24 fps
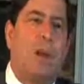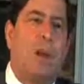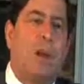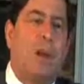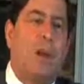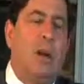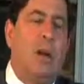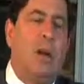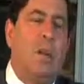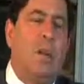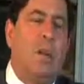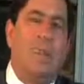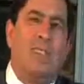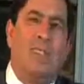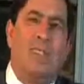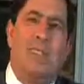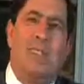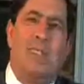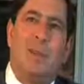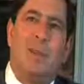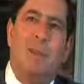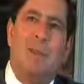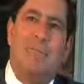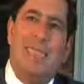was a
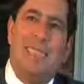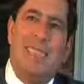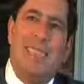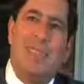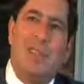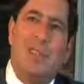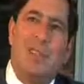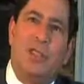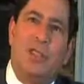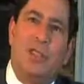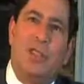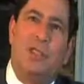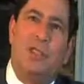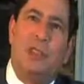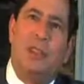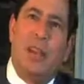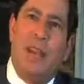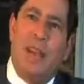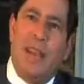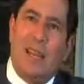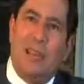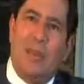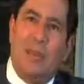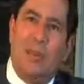substantial
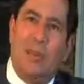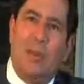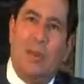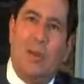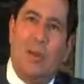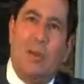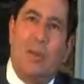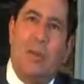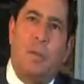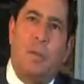factor